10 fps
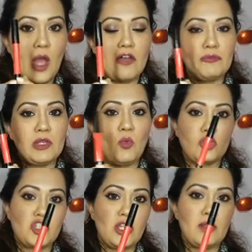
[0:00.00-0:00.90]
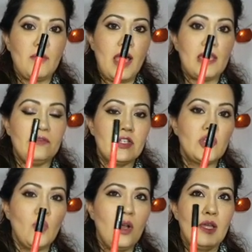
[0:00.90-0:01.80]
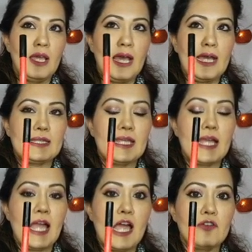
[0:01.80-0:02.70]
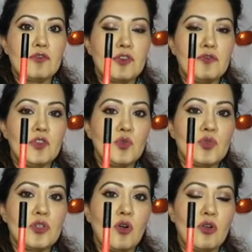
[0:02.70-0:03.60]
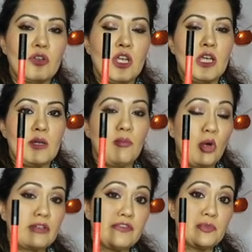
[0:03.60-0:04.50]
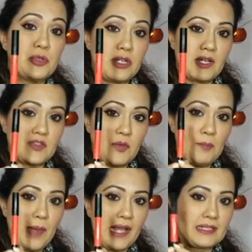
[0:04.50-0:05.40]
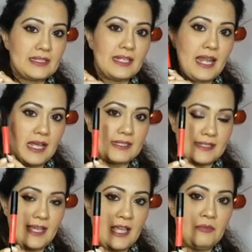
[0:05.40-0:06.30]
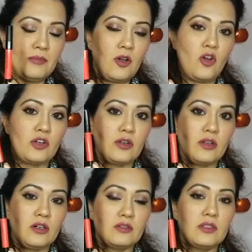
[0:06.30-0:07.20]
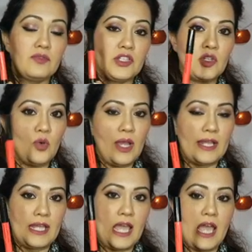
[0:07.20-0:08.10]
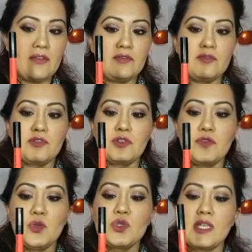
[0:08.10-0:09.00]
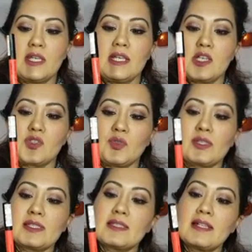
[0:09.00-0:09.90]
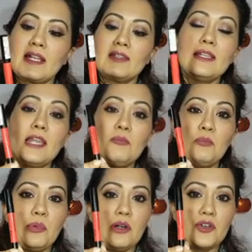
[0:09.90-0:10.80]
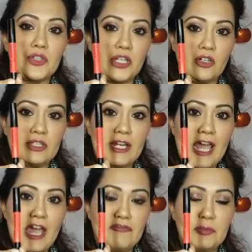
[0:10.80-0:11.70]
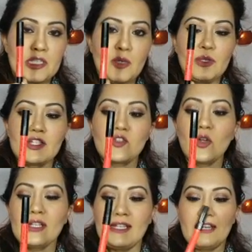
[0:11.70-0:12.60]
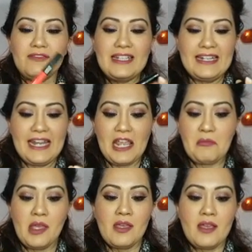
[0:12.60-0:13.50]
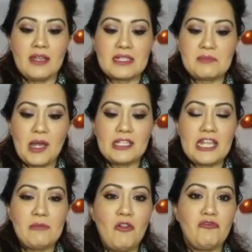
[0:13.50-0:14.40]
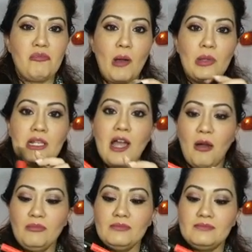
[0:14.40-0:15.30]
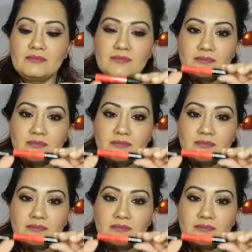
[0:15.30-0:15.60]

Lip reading: you have been watching my video, I think I have reviewed or bought a few products from Pac the last time on the video, and I have reviewed. So this is another lip crayon that I have picked up, and it's got a lovely name. It's by the name of Bubble Gum.